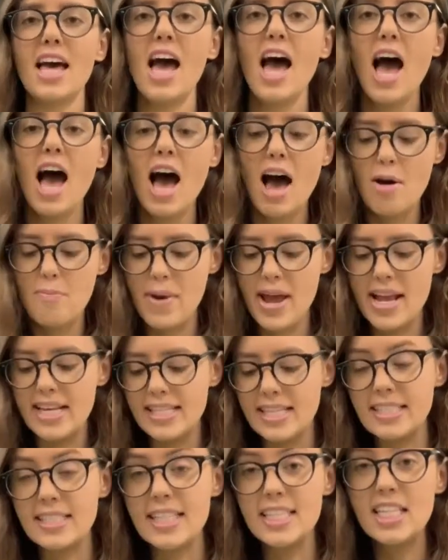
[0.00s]
amazing.
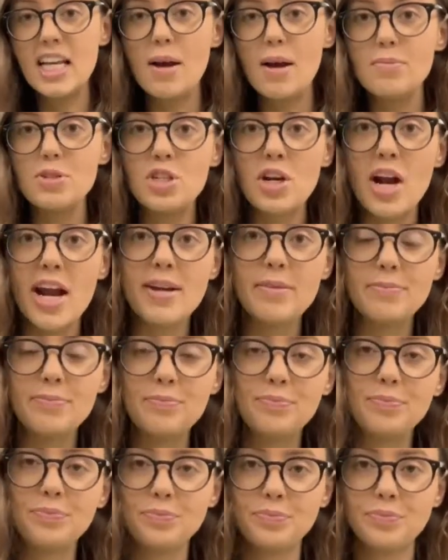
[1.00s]
Sitting up straight,
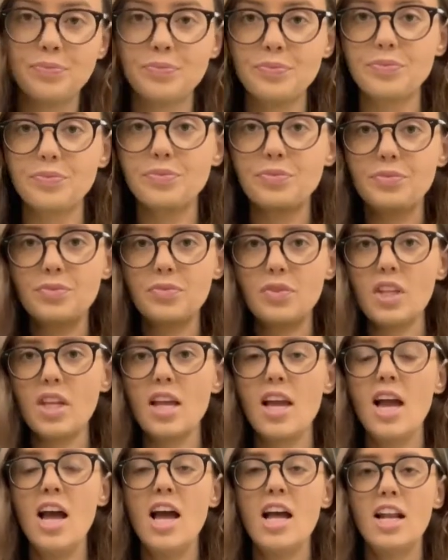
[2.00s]

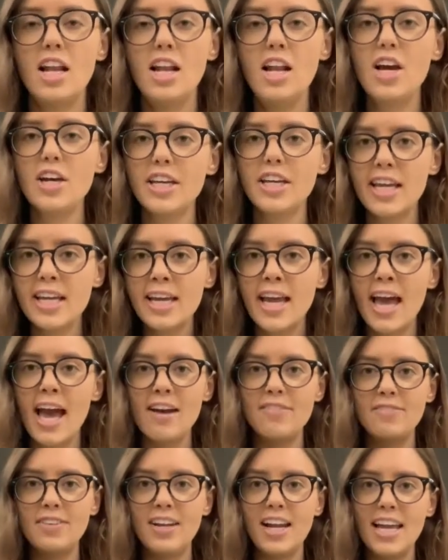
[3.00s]
looking
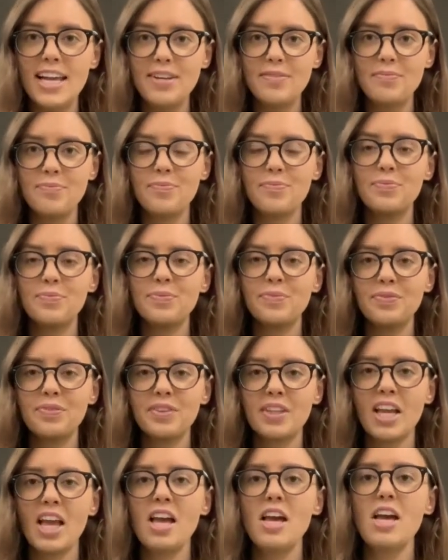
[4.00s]
carefully.
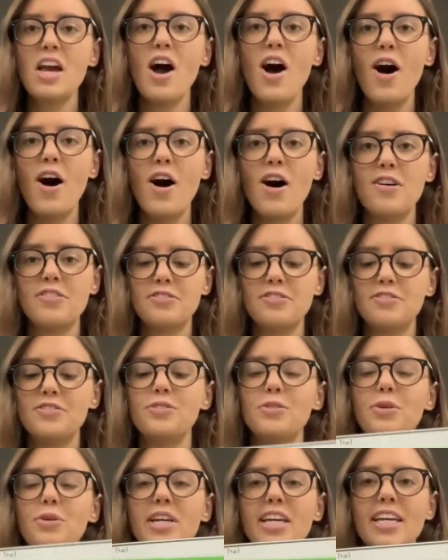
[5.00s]
Off
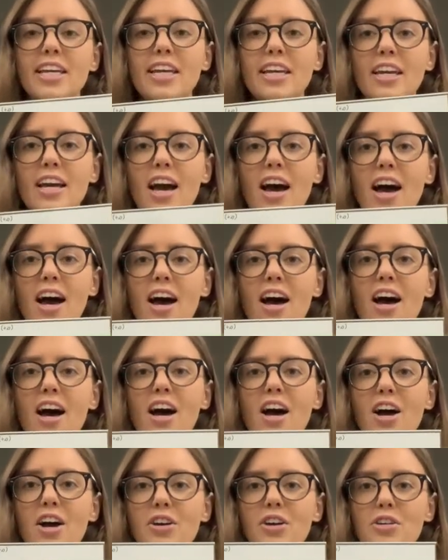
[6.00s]
we
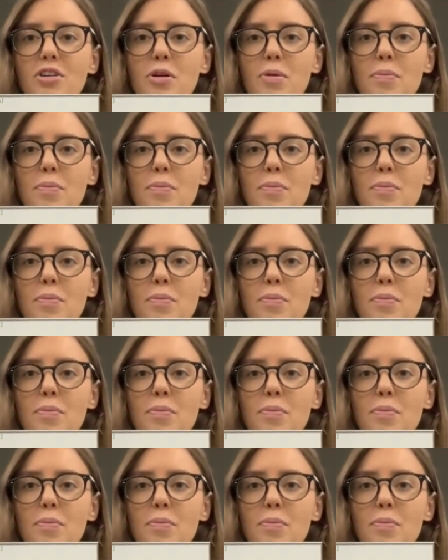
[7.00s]
go.